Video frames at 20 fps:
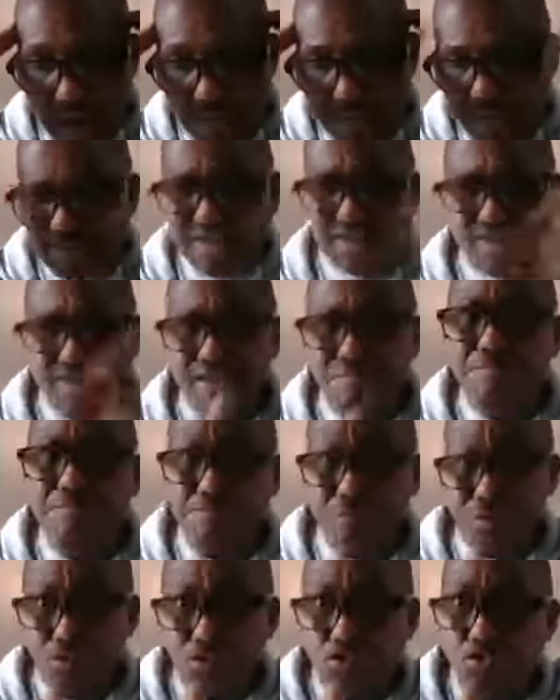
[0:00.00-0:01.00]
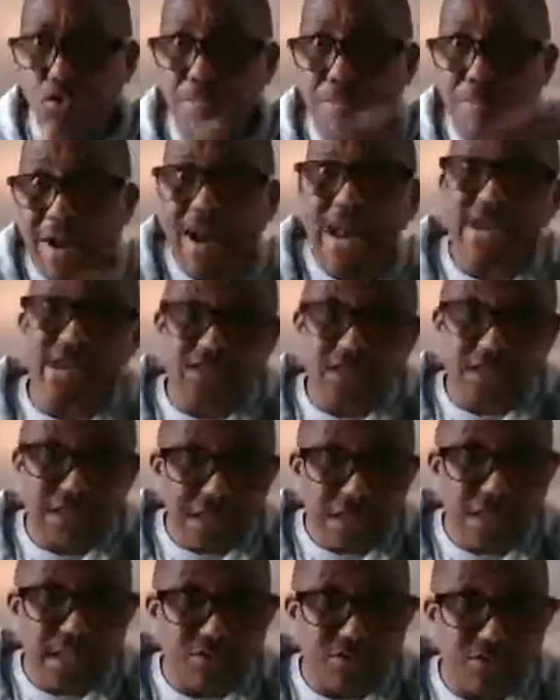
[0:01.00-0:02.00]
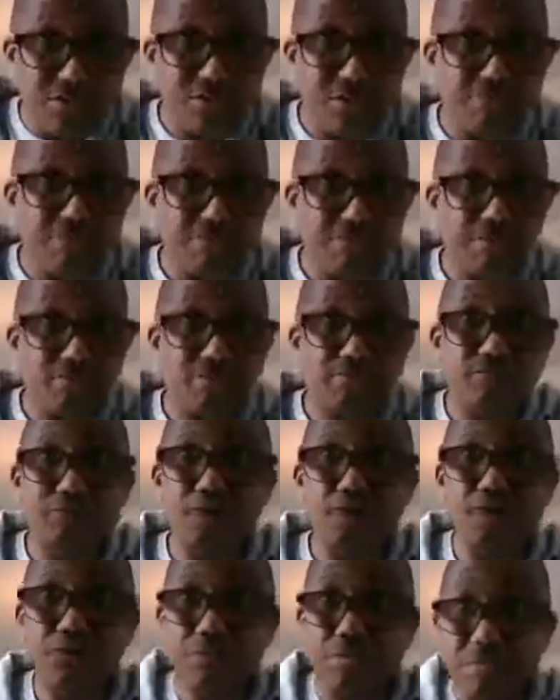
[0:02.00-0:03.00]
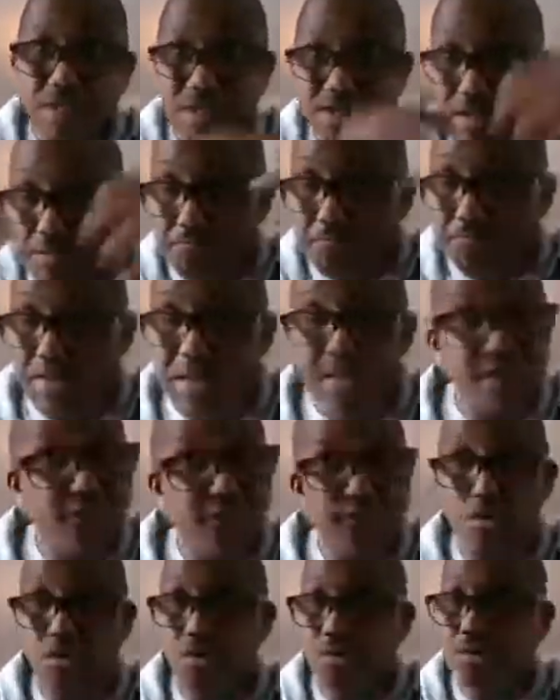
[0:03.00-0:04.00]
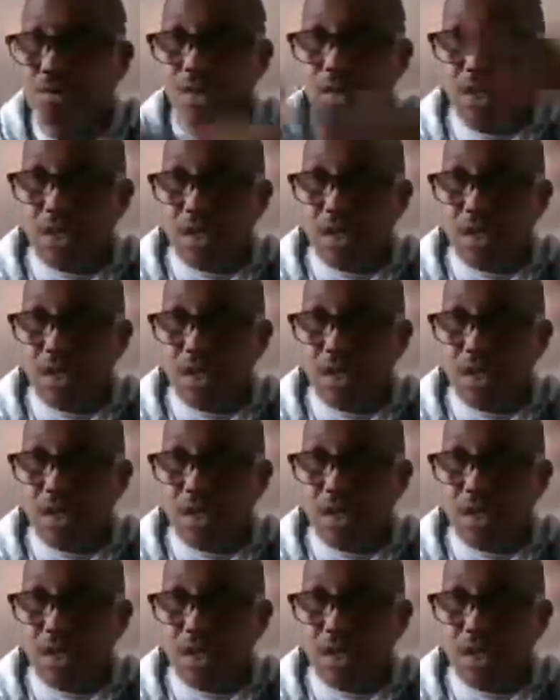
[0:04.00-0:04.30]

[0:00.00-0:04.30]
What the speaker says: mysticism to buy in dictators, to make them believe, or